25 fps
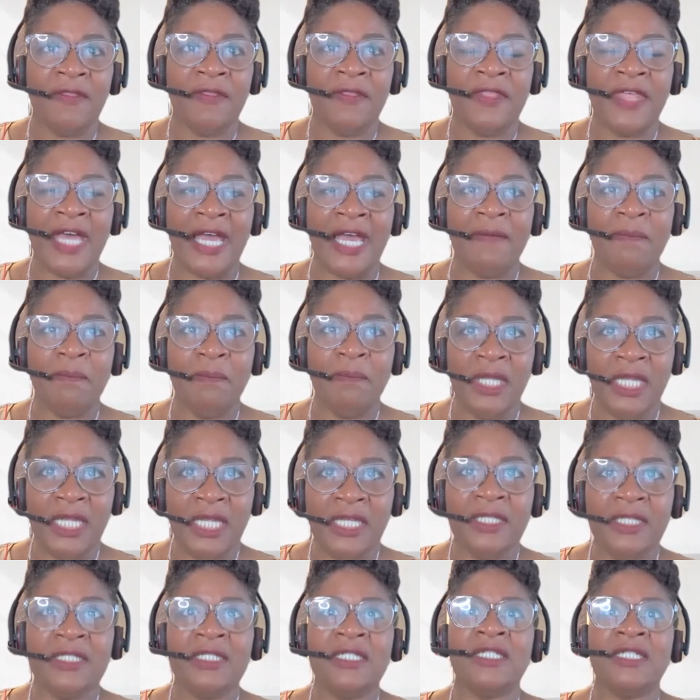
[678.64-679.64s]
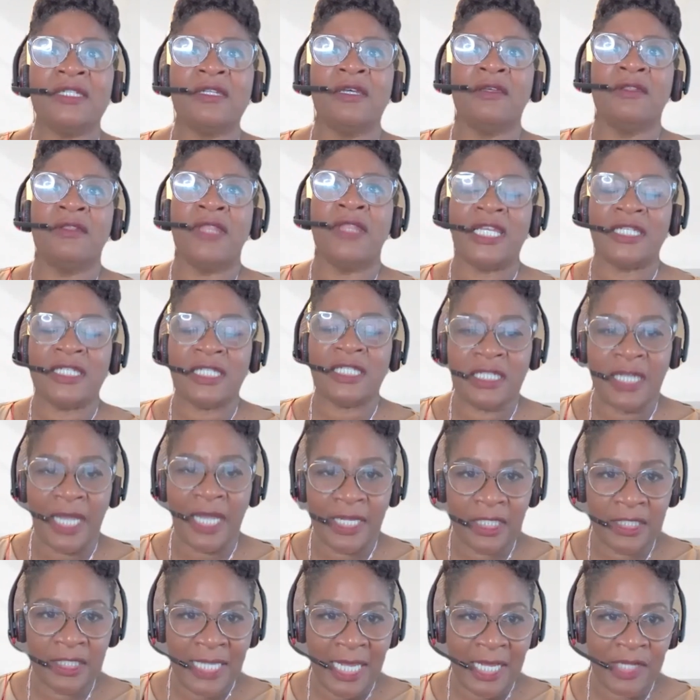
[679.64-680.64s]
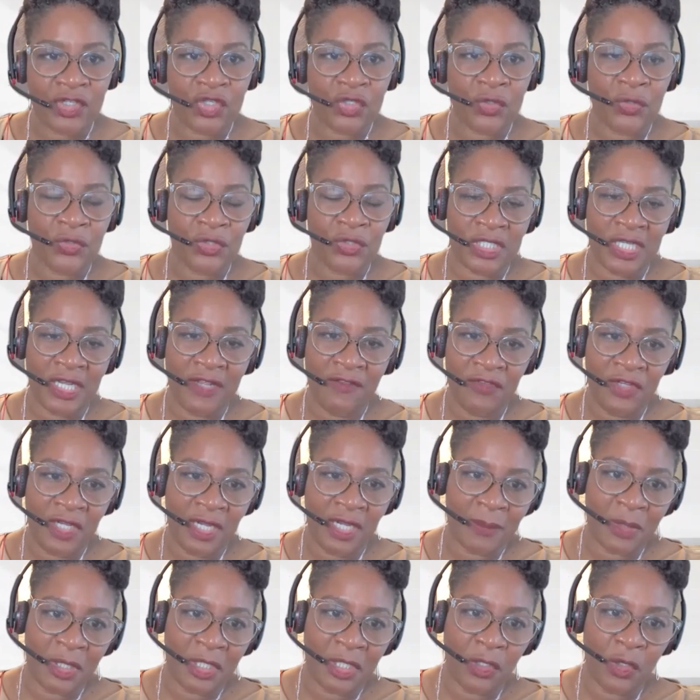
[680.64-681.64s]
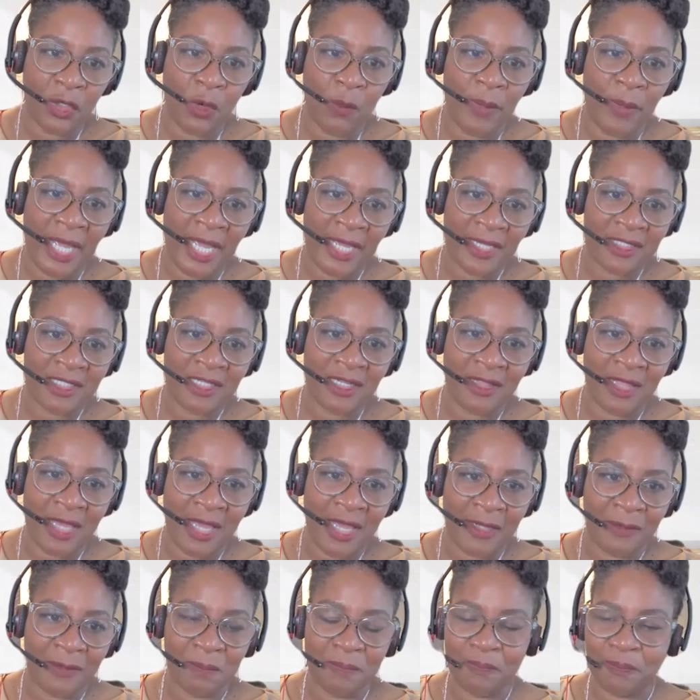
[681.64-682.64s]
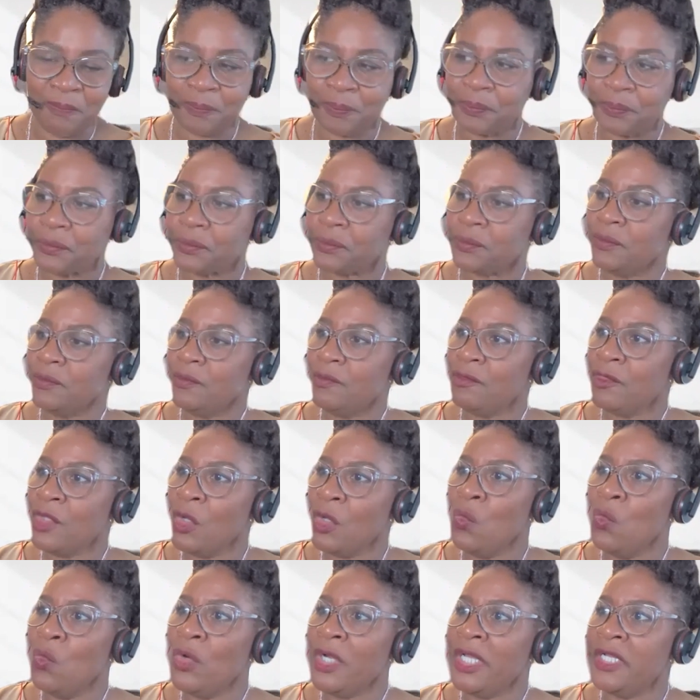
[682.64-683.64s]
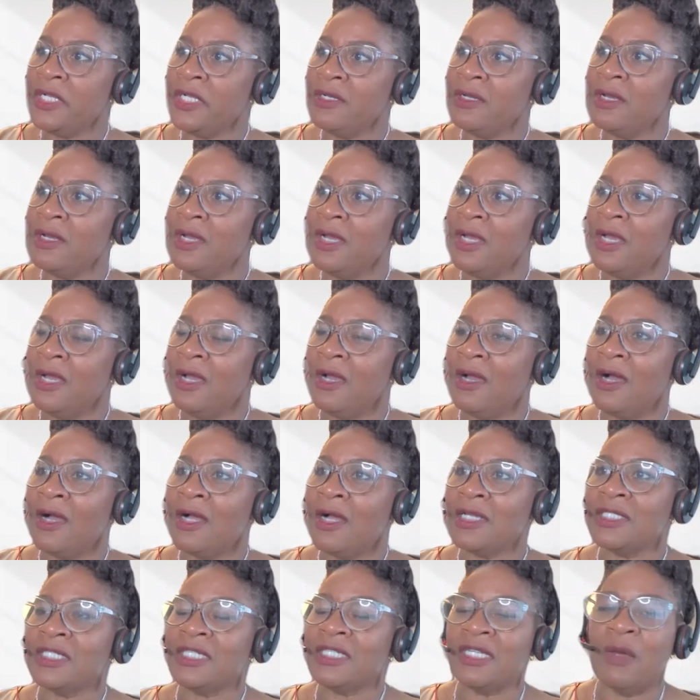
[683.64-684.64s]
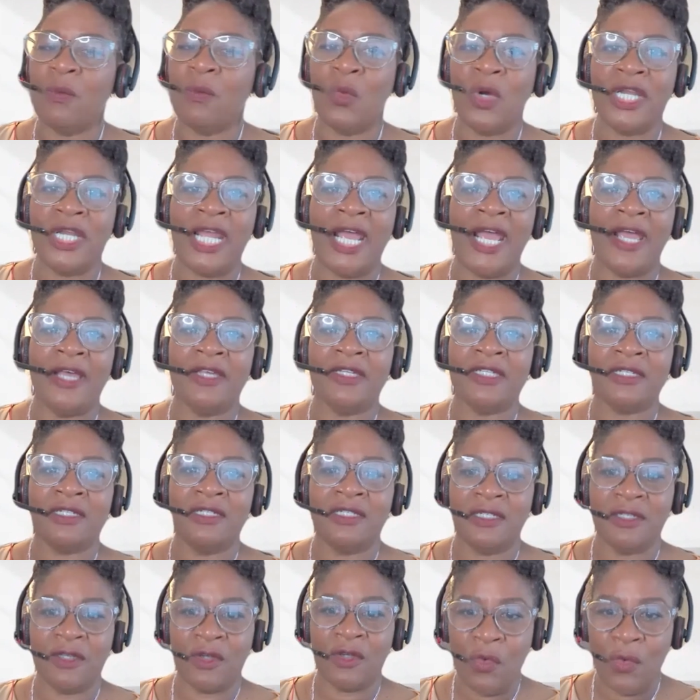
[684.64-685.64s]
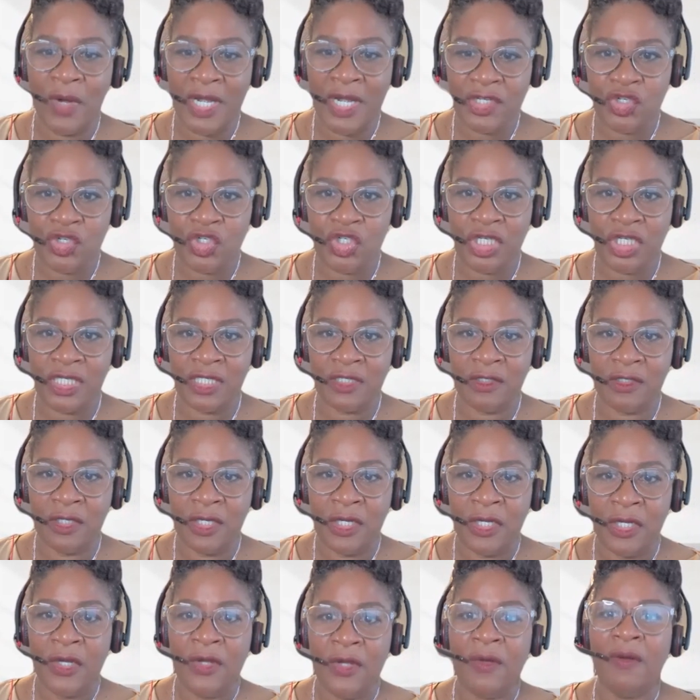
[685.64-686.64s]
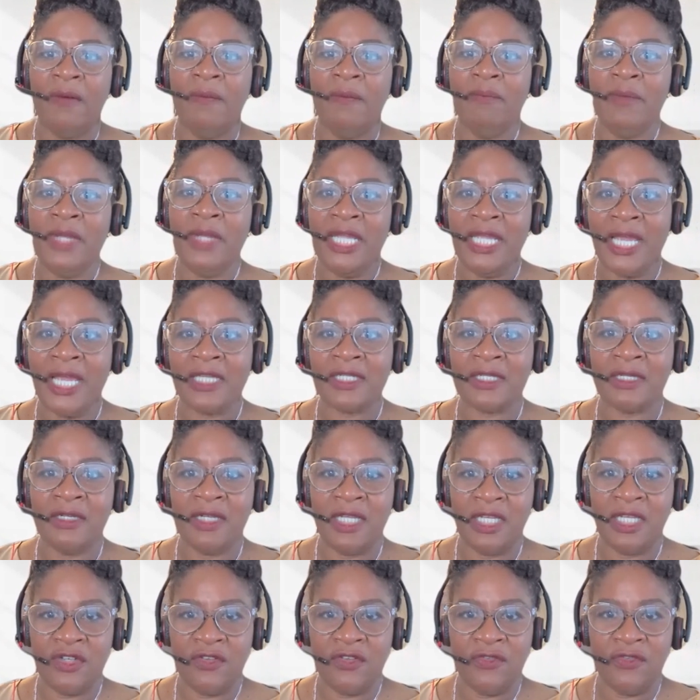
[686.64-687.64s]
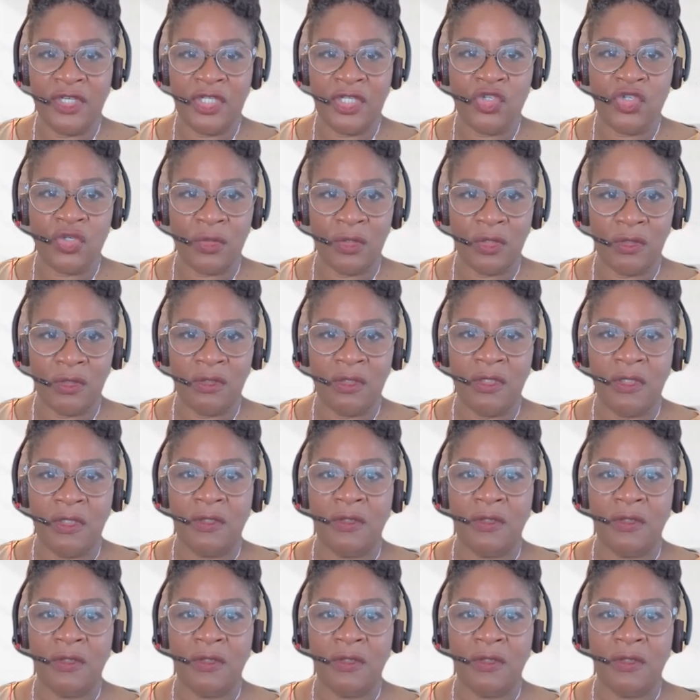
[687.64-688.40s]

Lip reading: that means that psychological safety. I'm going to go back to that when someone asks a question. Me as an individual,